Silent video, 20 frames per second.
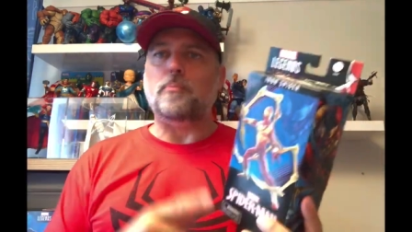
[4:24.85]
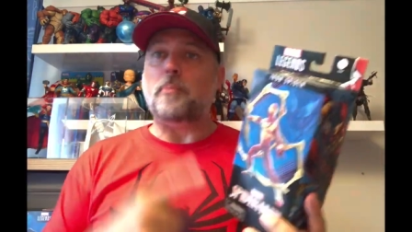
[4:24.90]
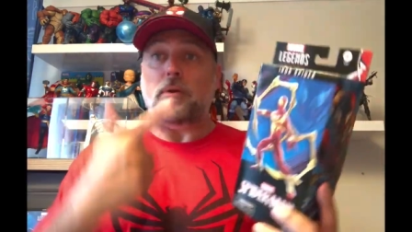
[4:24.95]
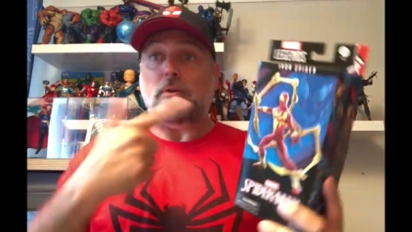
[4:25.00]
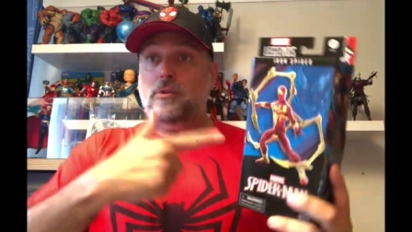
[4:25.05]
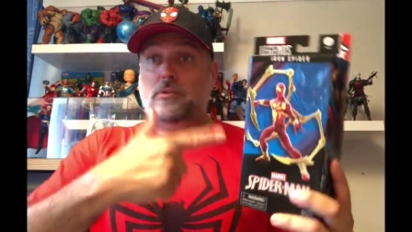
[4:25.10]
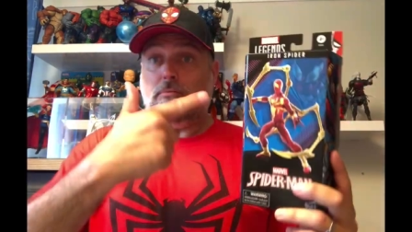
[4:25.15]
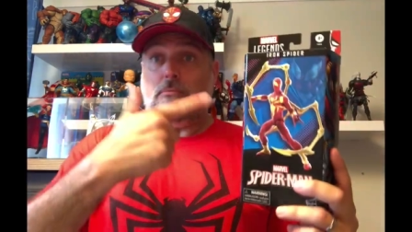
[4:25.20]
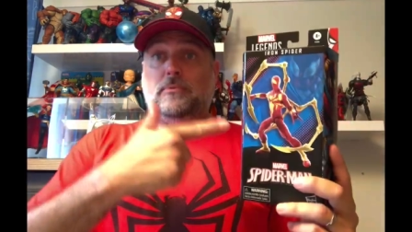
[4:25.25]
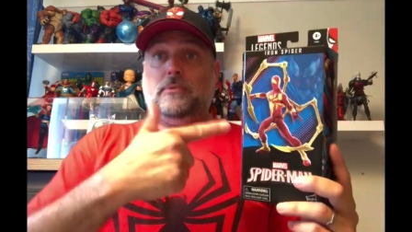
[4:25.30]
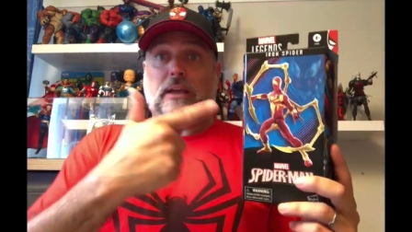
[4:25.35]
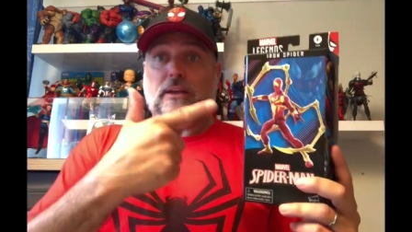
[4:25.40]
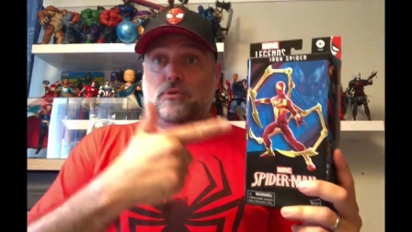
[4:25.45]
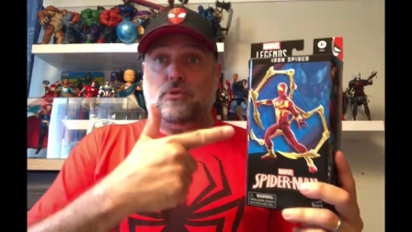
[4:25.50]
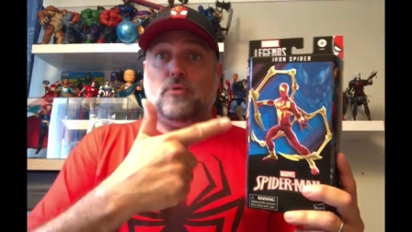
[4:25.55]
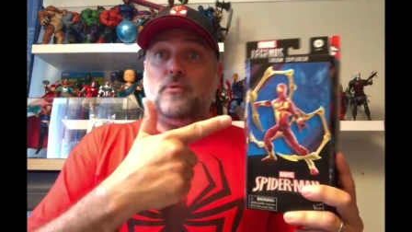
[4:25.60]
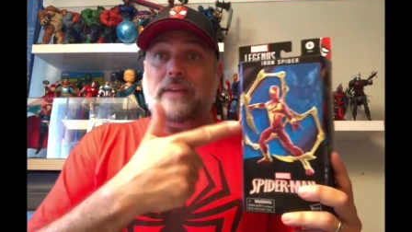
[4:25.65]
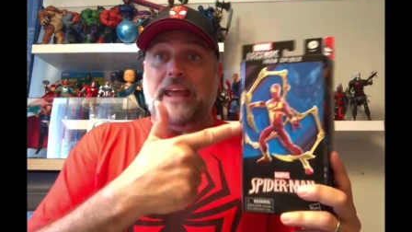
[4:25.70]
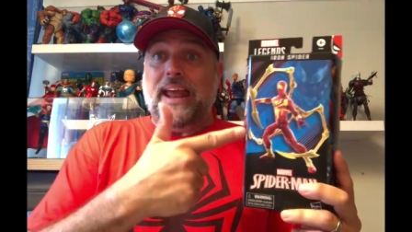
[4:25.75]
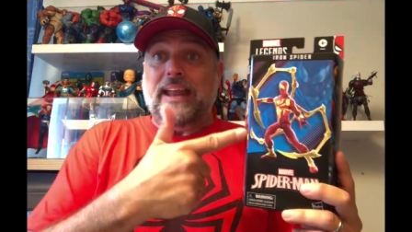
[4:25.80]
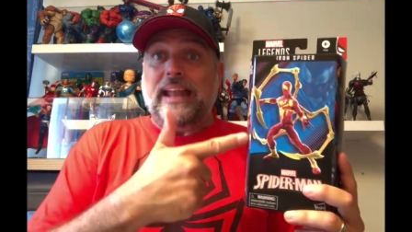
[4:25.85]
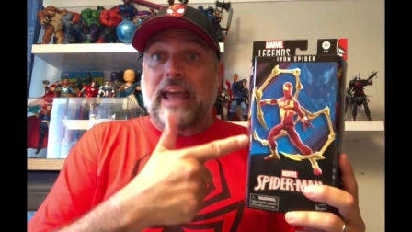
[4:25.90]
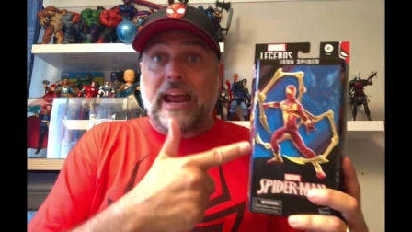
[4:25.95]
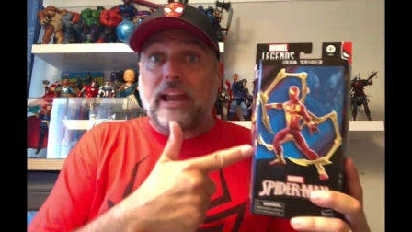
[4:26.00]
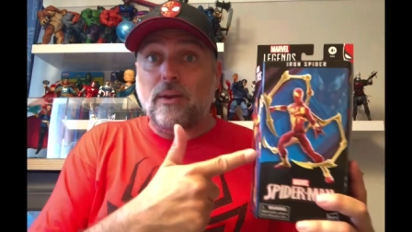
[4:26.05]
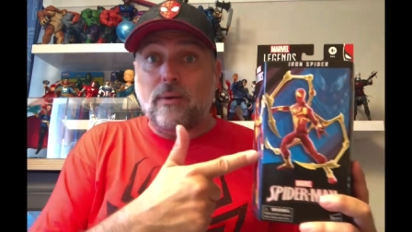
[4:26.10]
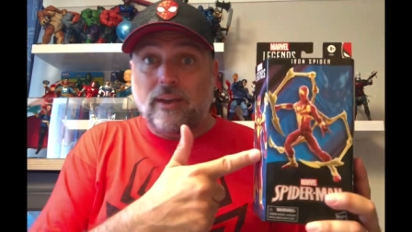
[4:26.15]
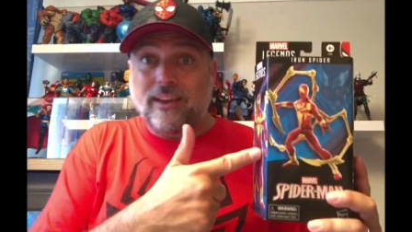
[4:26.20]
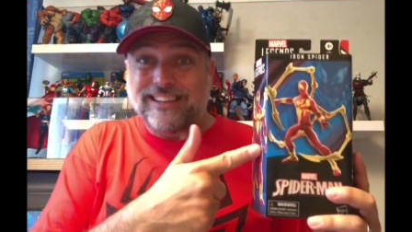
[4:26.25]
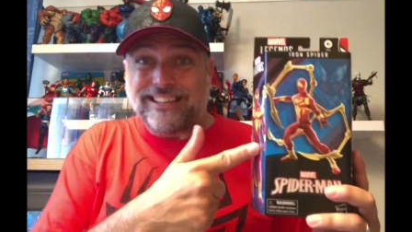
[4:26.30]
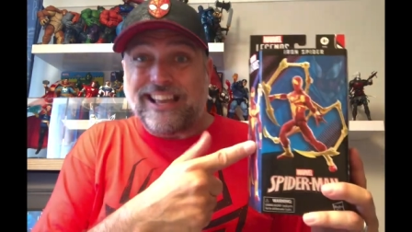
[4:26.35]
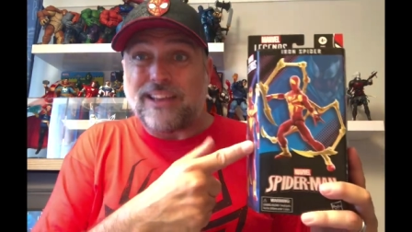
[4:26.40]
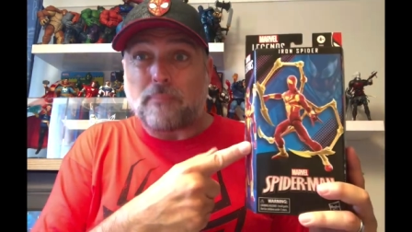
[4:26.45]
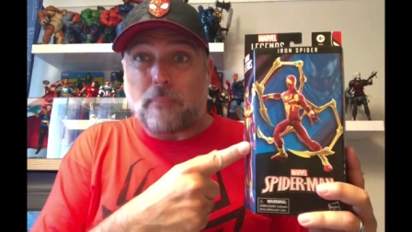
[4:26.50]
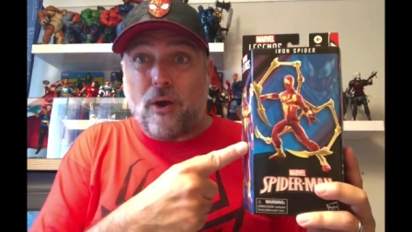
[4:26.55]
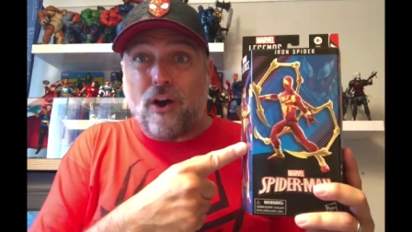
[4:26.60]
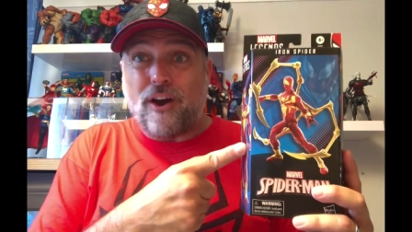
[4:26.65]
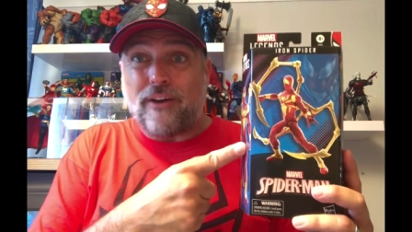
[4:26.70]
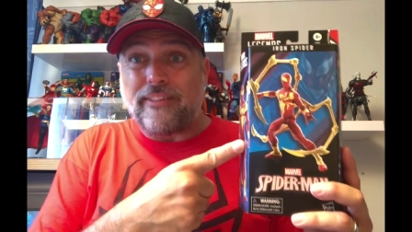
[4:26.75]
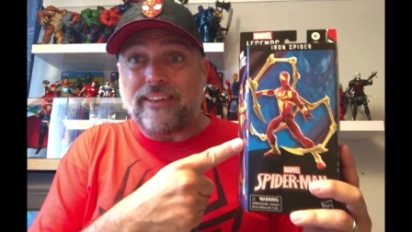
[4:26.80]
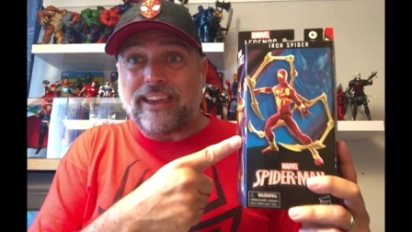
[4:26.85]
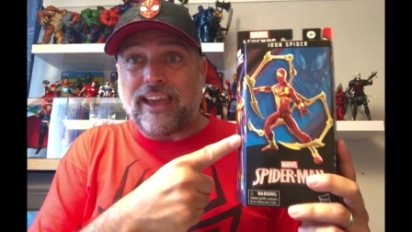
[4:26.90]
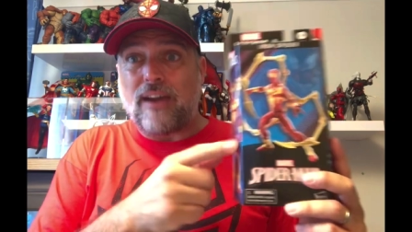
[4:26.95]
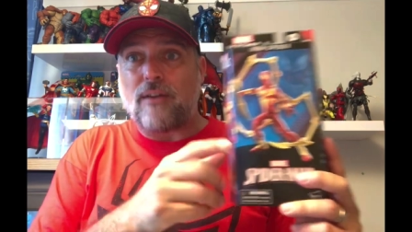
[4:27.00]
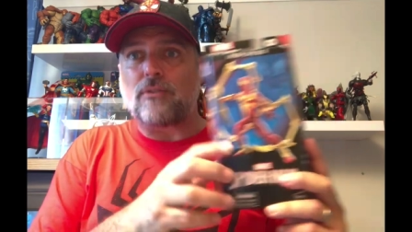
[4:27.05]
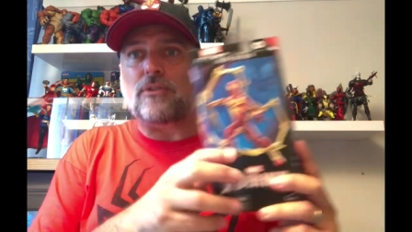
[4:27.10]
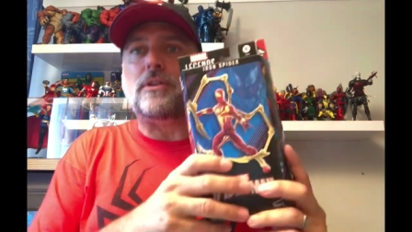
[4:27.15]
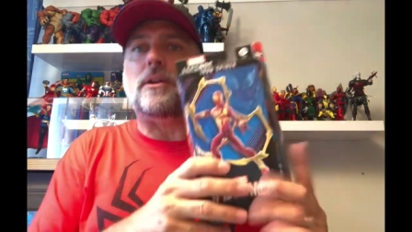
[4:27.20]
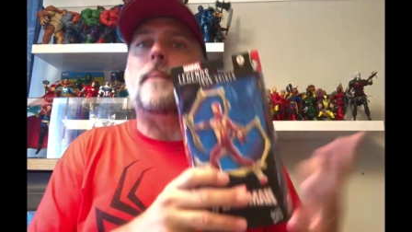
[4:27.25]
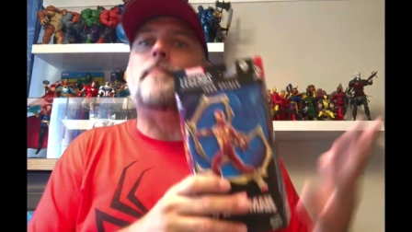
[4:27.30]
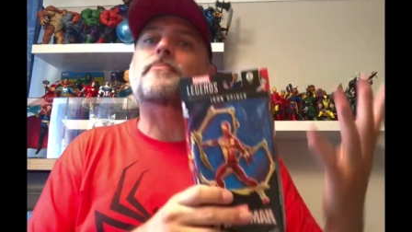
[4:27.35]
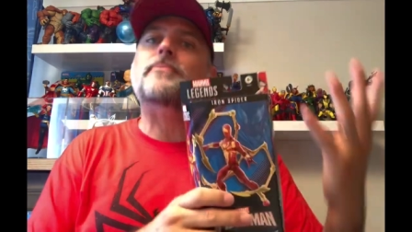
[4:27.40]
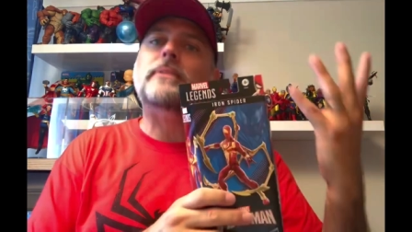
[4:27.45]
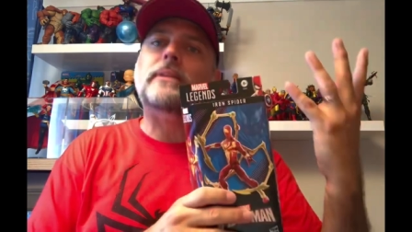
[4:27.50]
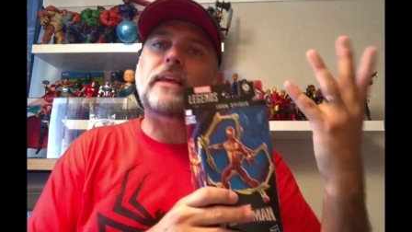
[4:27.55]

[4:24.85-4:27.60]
But you're getting that anyway because that's part of the character.